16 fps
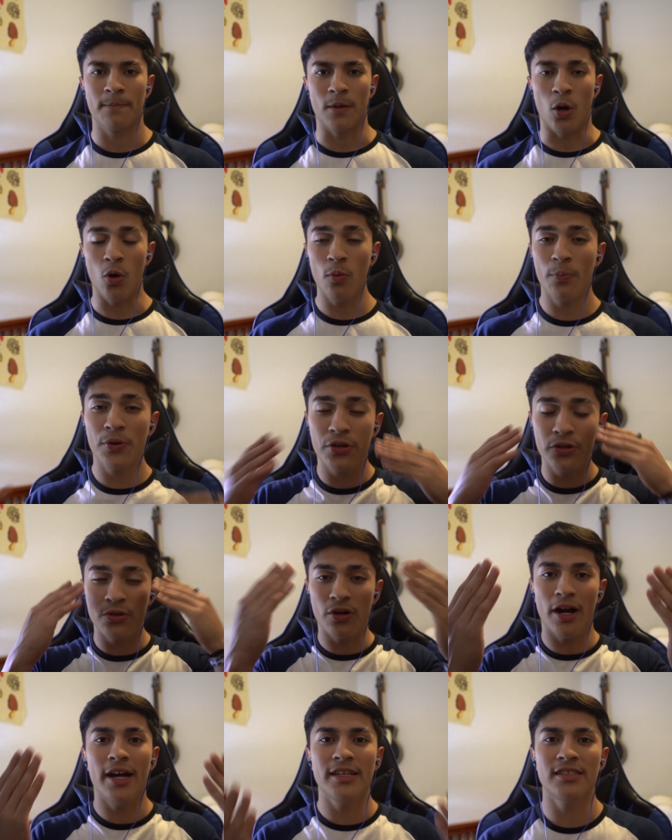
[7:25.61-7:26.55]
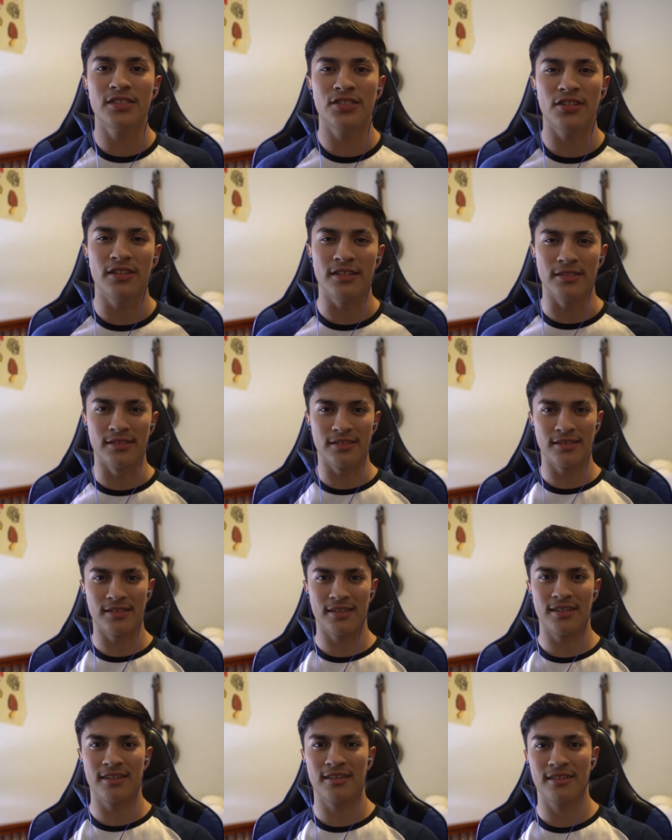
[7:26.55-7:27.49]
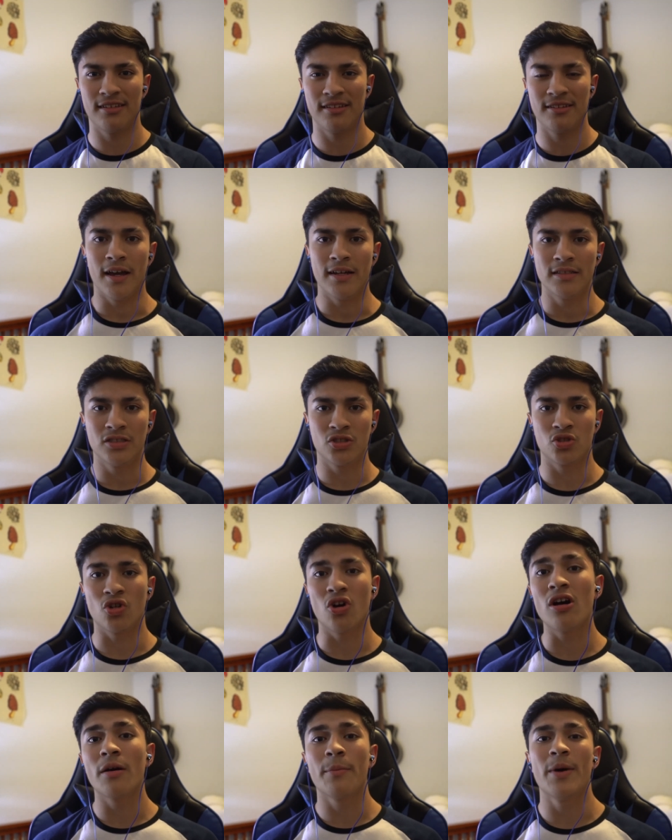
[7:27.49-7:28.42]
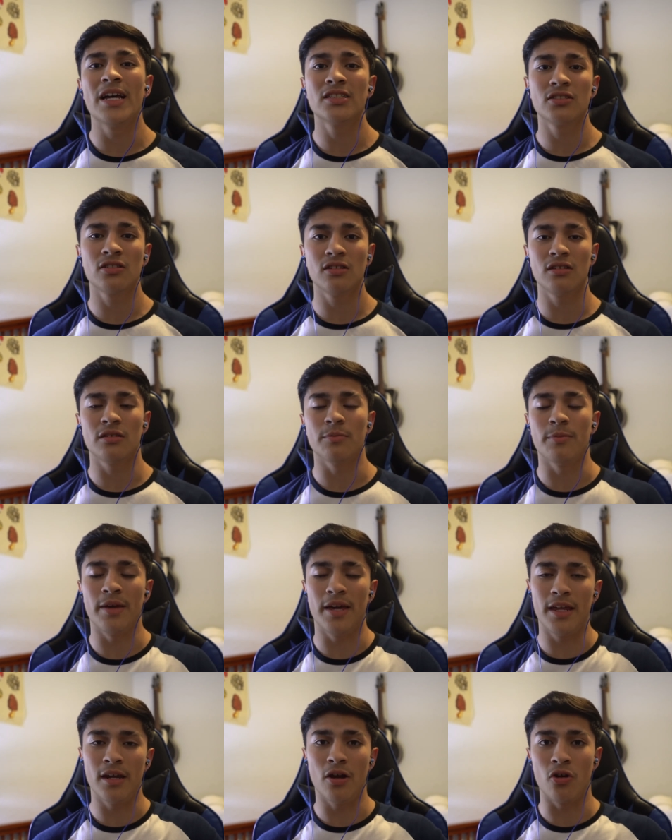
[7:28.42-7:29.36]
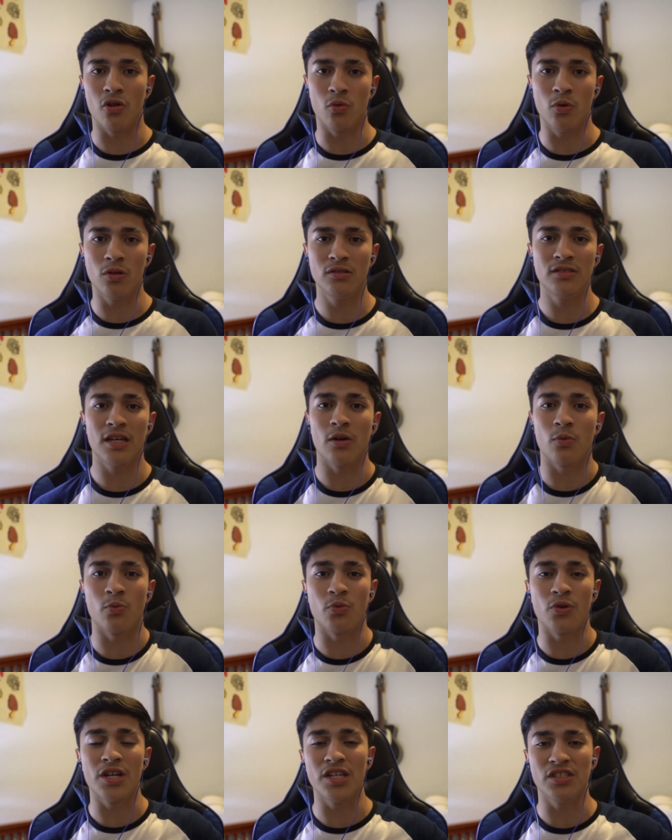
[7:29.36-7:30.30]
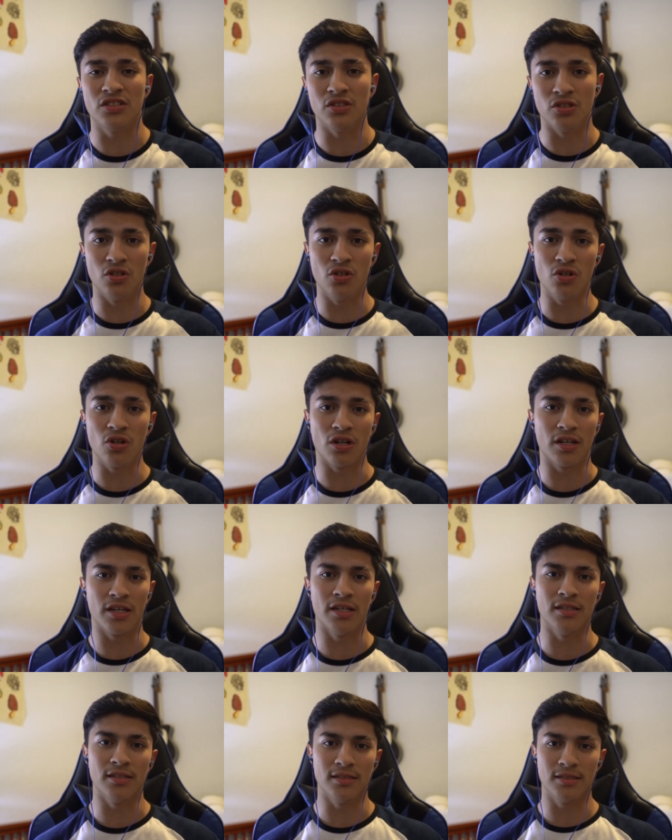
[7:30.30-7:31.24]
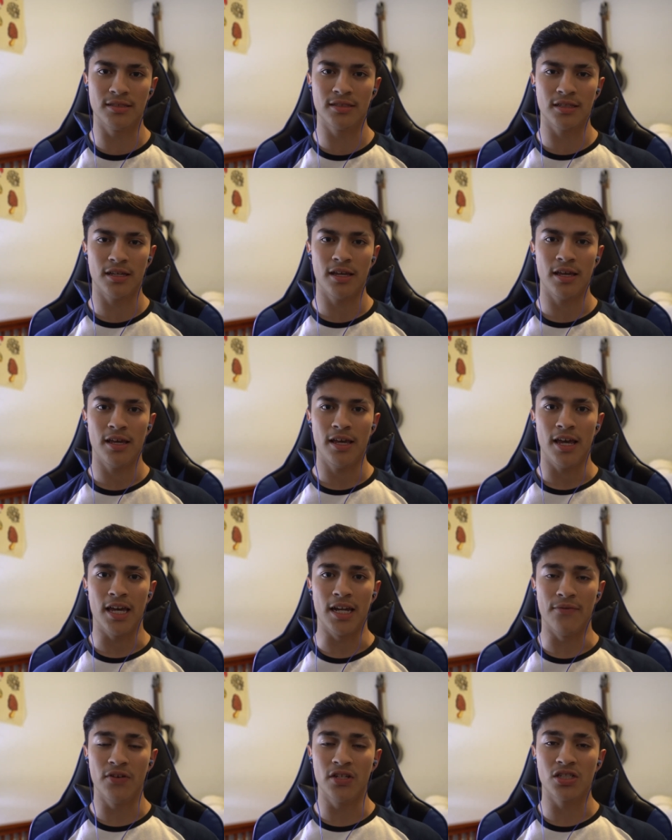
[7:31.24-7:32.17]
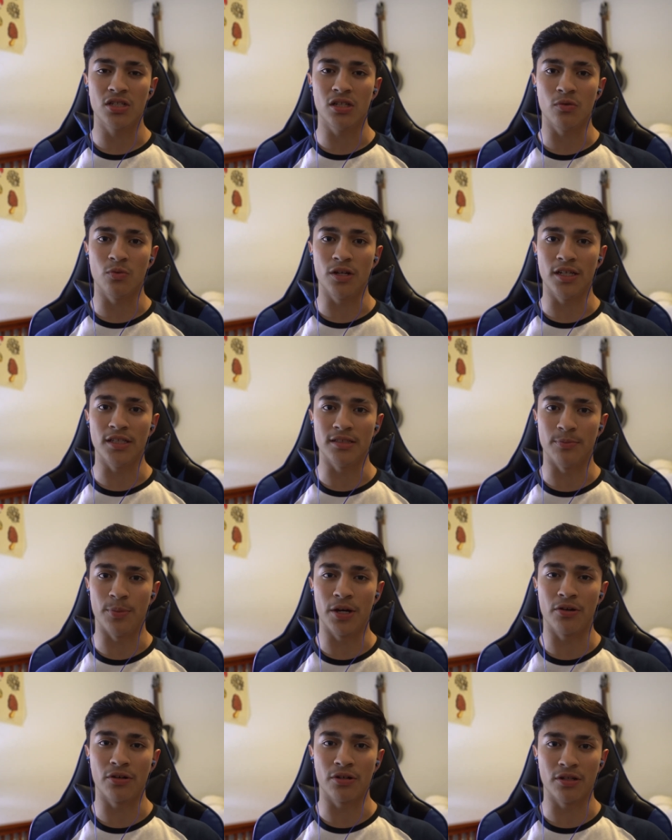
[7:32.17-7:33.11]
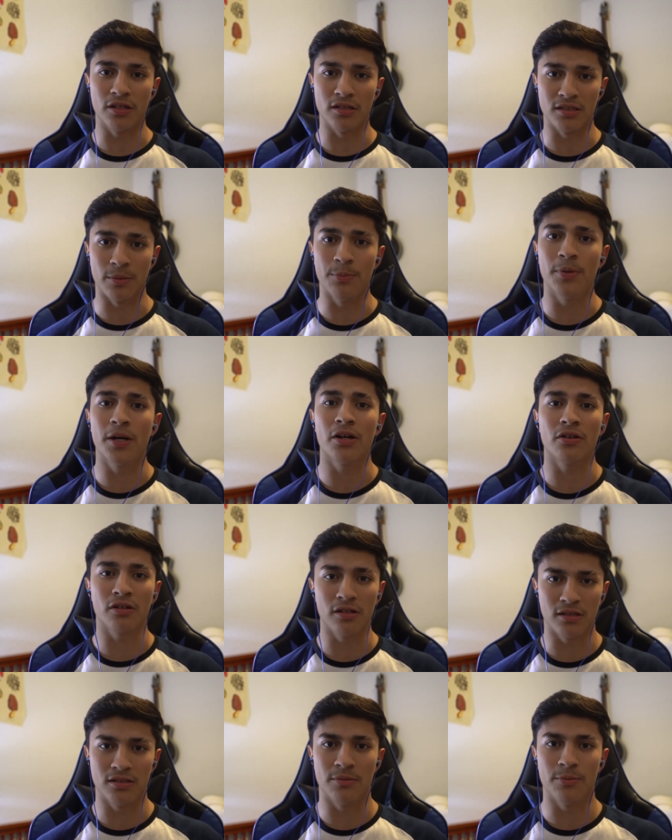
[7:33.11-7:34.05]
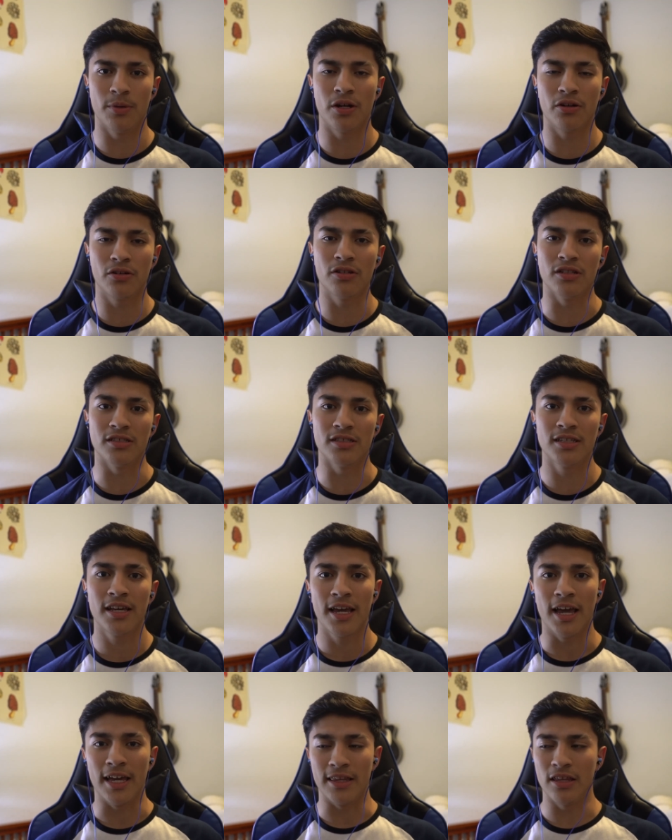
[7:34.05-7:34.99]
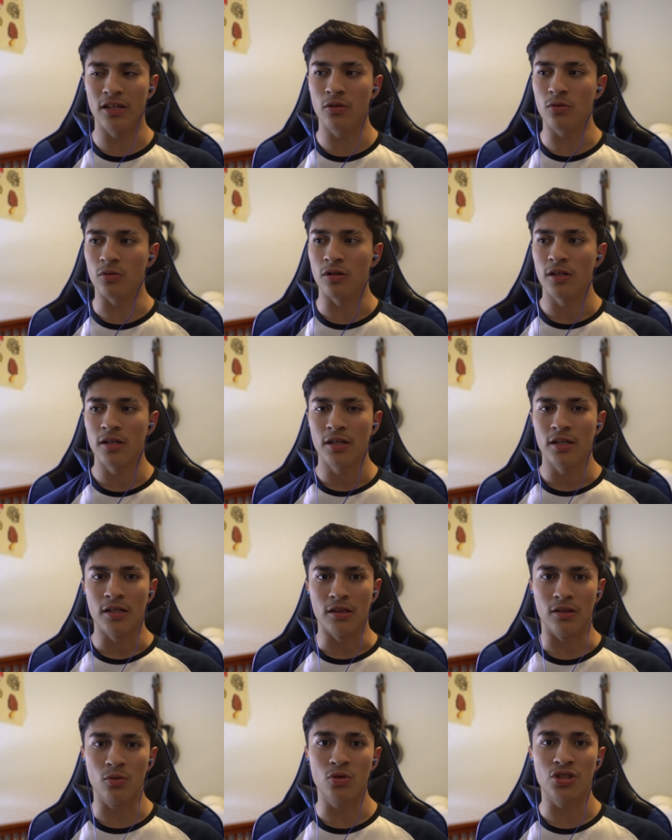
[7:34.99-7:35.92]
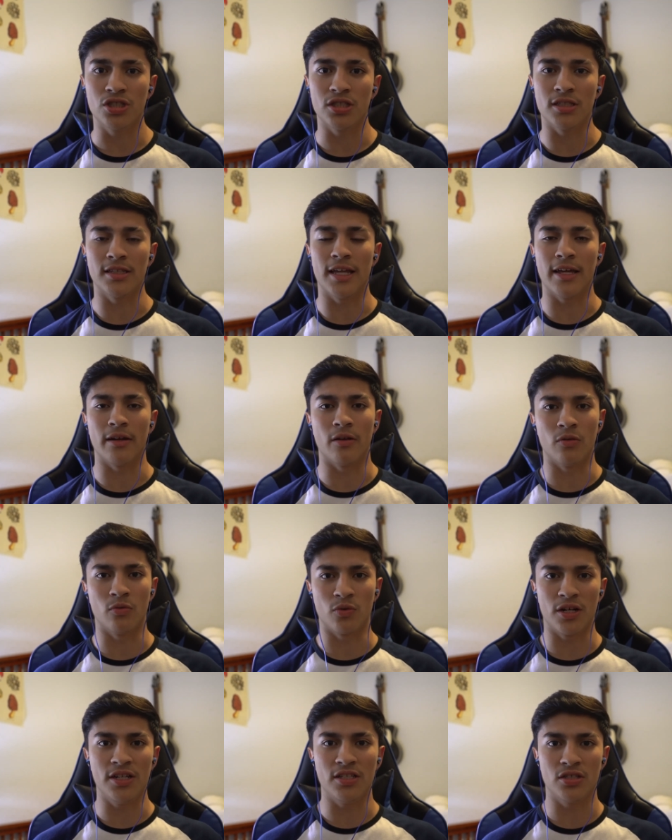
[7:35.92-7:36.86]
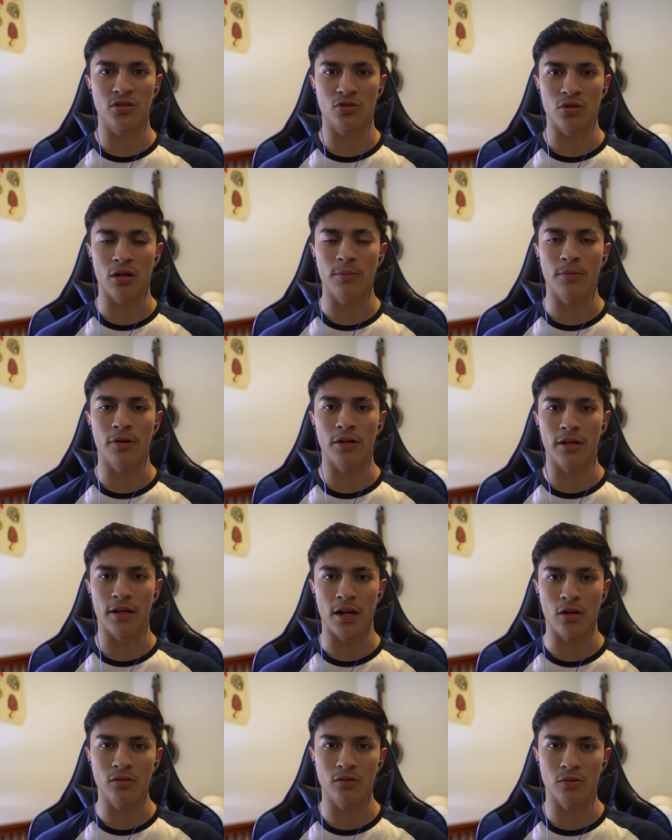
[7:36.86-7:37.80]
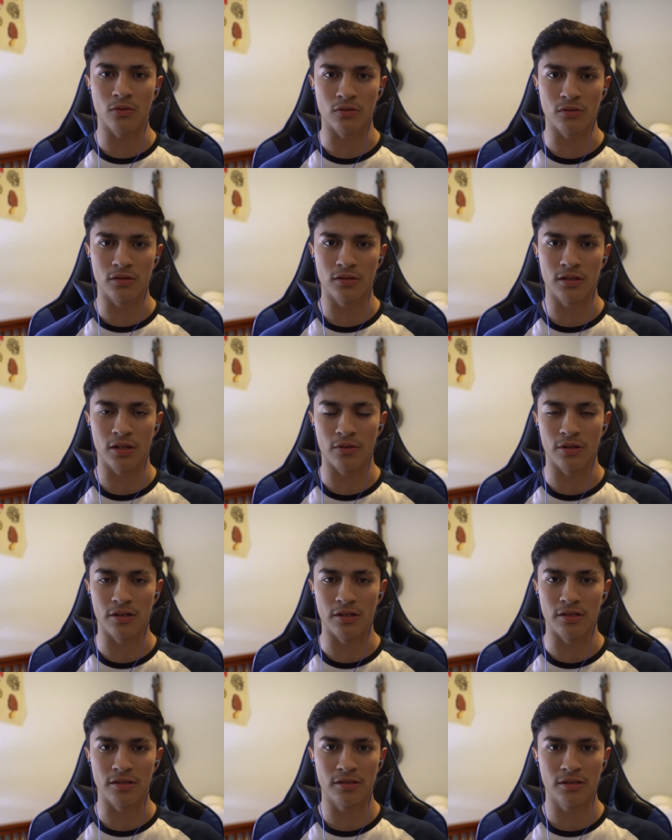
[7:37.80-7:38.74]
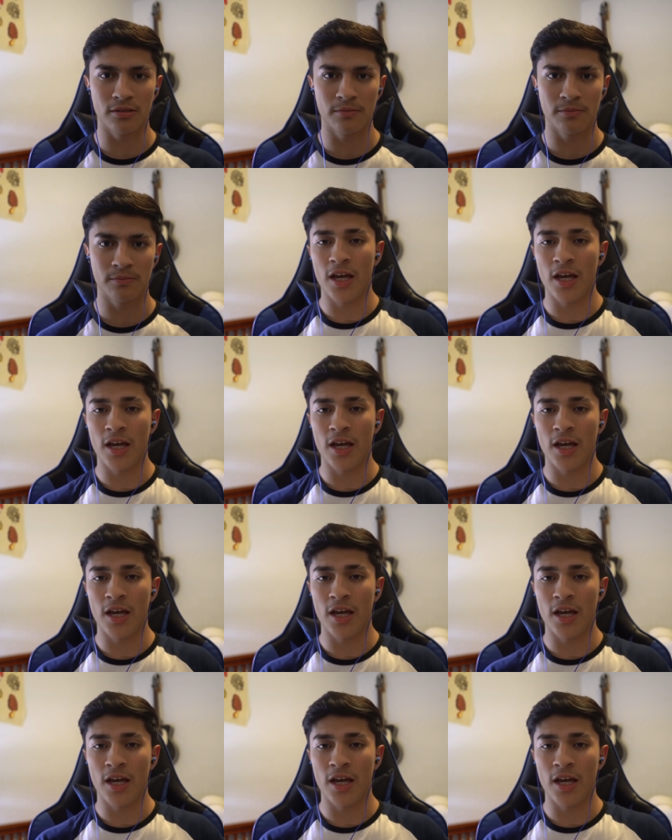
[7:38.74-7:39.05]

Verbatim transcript: Open your eyes to this strong masculine men are the ones that raise good kids and eventually raise better kids and better kids and better kids and they don't do shit that raise trauma in households nowadays.